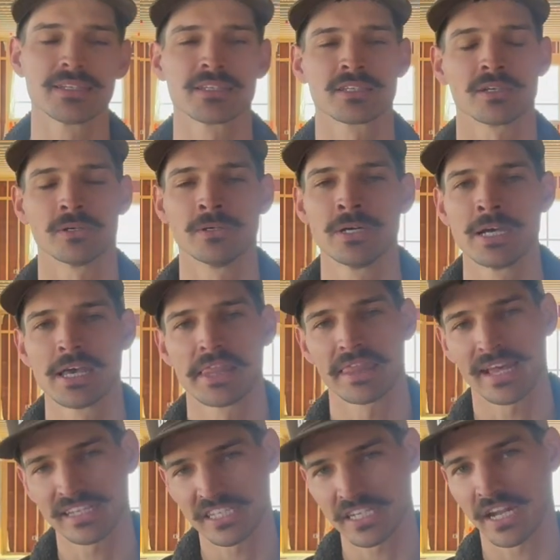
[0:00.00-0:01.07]
So
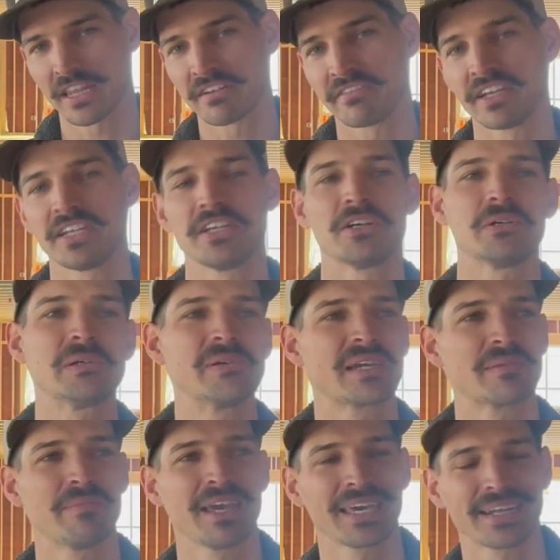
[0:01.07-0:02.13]
that's another video. We
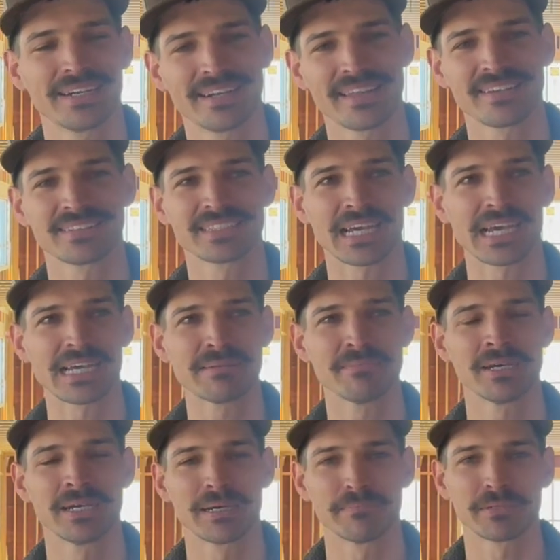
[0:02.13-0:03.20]
can make it another time.
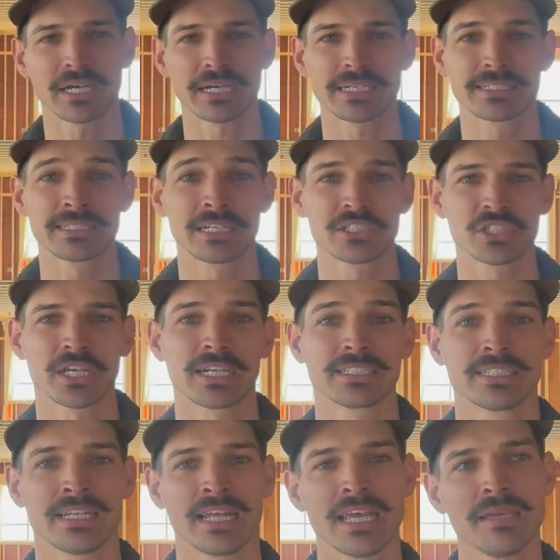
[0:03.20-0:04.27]
I'm not going to touch on it
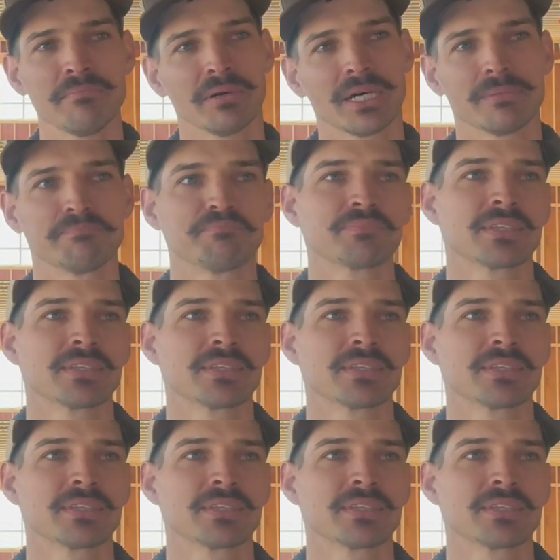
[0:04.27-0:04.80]
today, but